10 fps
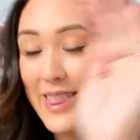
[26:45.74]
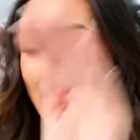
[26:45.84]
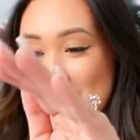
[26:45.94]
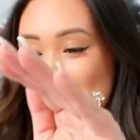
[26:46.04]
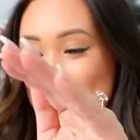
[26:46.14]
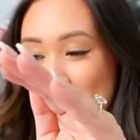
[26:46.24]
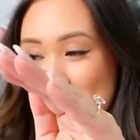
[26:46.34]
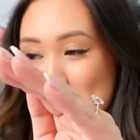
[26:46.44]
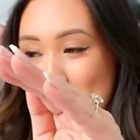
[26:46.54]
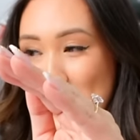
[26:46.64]
That's the status
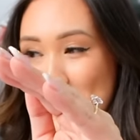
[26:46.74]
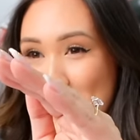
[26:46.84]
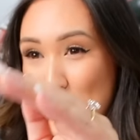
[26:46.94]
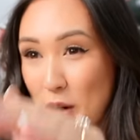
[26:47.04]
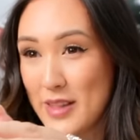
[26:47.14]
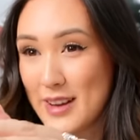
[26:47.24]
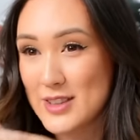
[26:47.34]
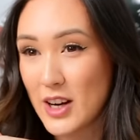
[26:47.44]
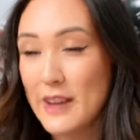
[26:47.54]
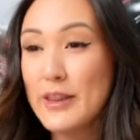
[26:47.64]
update of where things
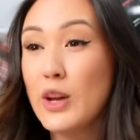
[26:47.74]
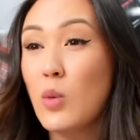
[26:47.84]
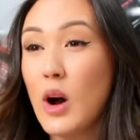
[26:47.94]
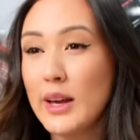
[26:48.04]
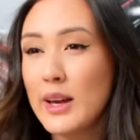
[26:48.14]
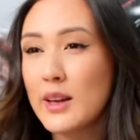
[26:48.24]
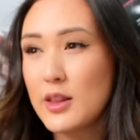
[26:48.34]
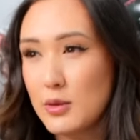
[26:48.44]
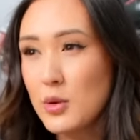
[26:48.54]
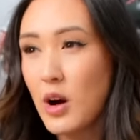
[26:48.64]
are. I feel like walking
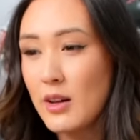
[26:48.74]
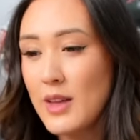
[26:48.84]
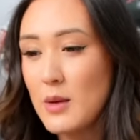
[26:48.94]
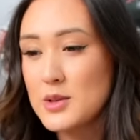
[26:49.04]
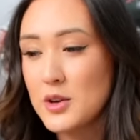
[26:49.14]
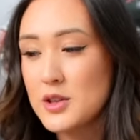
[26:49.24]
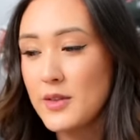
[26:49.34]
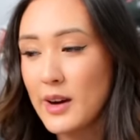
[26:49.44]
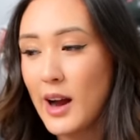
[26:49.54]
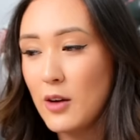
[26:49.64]
through all of that was also
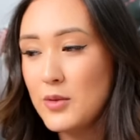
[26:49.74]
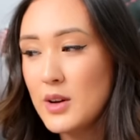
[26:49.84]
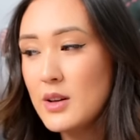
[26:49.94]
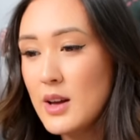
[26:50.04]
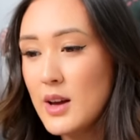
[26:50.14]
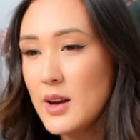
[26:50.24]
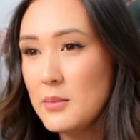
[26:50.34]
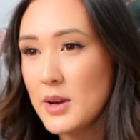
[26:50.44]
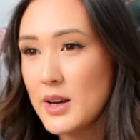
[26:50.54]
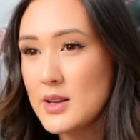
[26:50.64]
very helpful
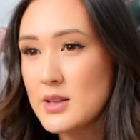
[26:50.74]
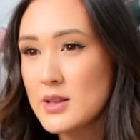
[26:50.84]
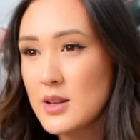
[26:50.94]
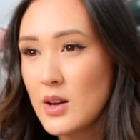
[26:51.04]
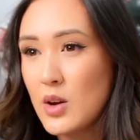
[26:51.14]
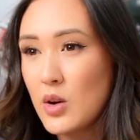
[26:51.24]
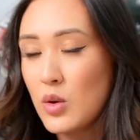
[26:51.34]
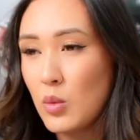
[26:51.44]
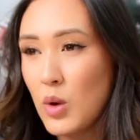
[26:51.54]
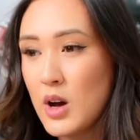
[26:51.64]
because
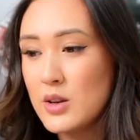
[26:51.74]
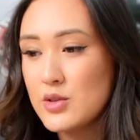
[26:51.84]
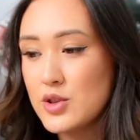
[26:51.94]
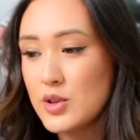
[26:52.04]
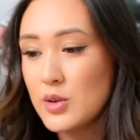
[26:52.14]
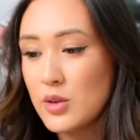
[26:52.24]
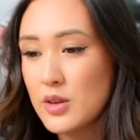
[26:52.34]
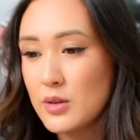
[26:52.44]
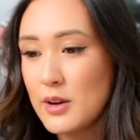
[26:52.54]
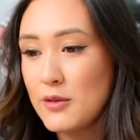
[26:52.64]
1, 2,
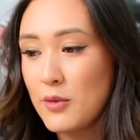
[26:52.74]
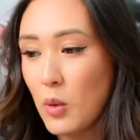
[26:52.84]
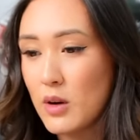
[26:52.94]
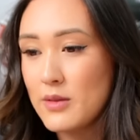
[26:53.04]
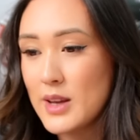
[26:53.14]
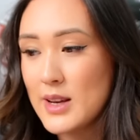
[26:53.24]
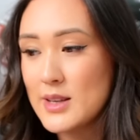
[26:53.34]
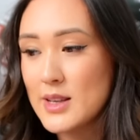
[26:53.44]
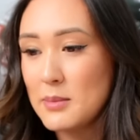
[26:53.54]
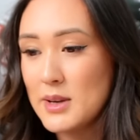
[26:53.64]
3, 4 of
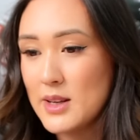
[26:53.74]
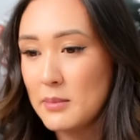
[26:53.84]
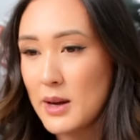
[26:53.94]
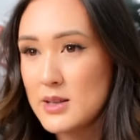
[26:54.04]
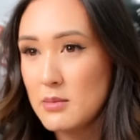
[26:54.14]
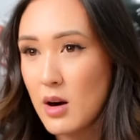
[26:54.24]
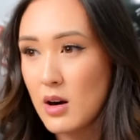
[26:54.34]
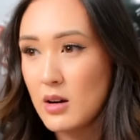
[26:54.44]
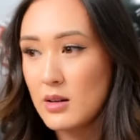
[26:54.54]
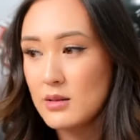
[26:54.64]
these can be done by
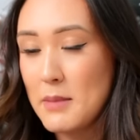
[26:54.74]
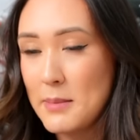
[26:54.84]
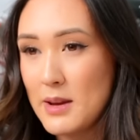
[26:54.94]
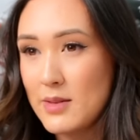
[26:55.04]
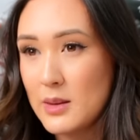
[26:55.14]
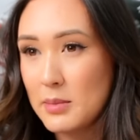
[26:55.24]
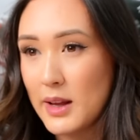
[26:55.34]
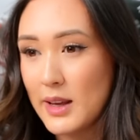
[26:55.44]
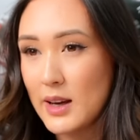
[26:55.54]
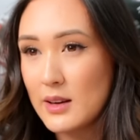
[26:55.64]
tomorrow. Maybe even the
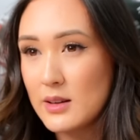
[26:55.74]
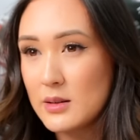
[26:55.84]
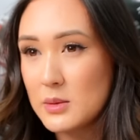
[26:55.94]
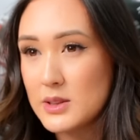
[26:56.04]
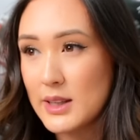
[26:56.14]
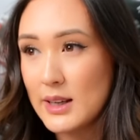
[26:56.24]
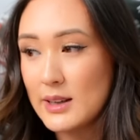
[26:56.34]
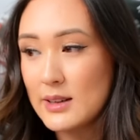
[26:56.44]
blanket. We'll see.